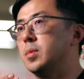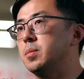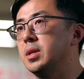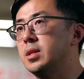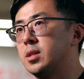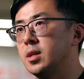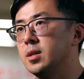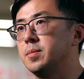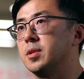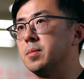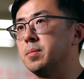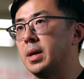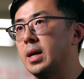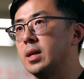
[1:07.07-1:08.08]
momentum, the
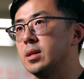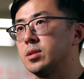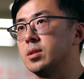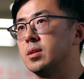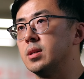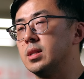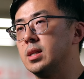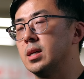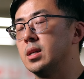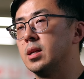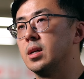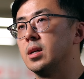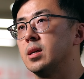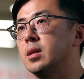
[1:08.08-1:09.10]
past, the
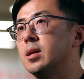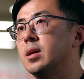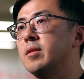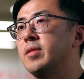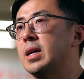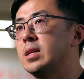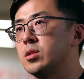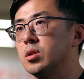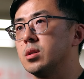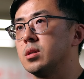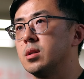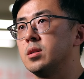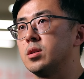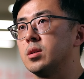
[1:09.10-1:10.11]
DNA
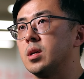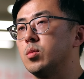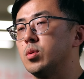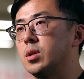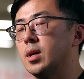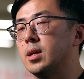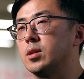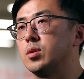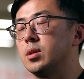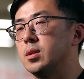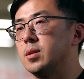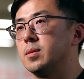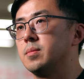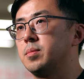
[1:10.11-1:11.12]
faster so that we could
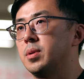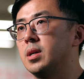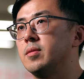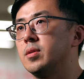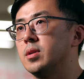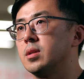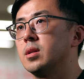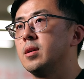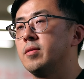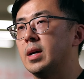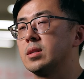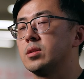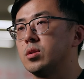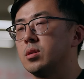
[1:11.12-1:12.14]
actually pivot
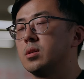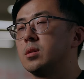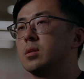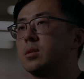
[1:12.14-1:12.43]
faster.